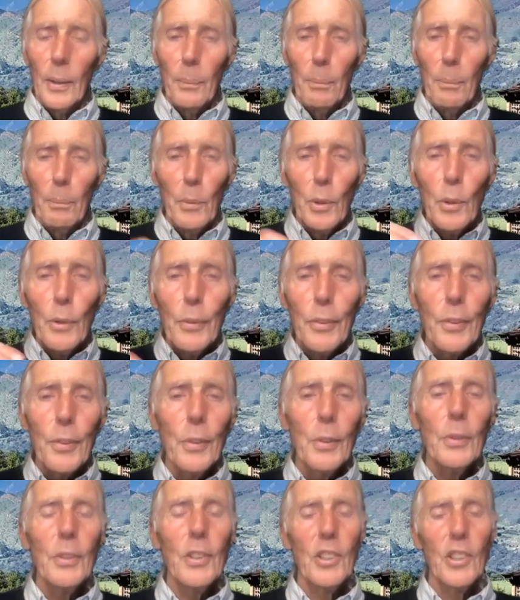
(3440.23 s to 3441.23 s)
move
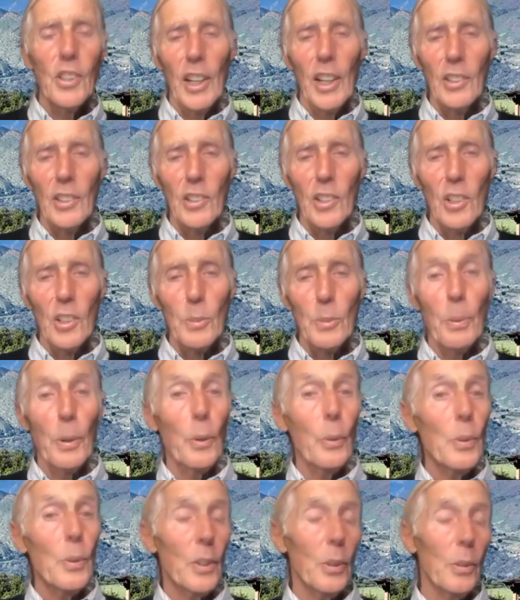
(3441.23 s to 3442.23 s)
through the changes, but
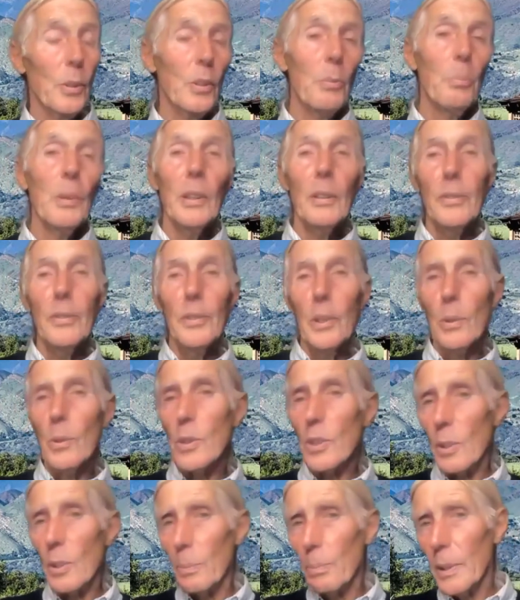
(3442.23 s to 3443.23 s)
also to be of
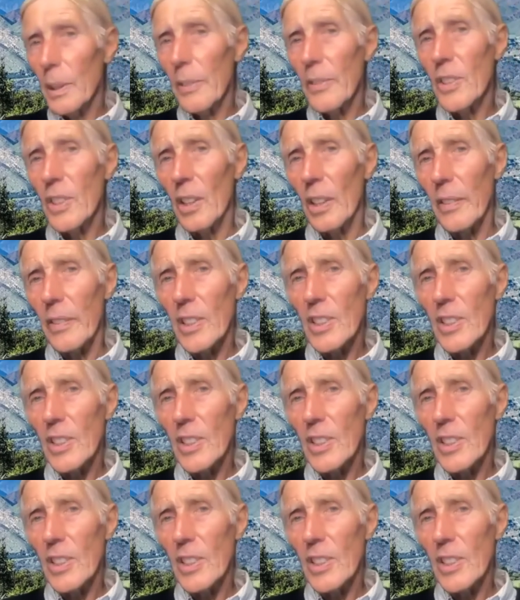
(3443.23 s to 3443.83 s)
use and be of service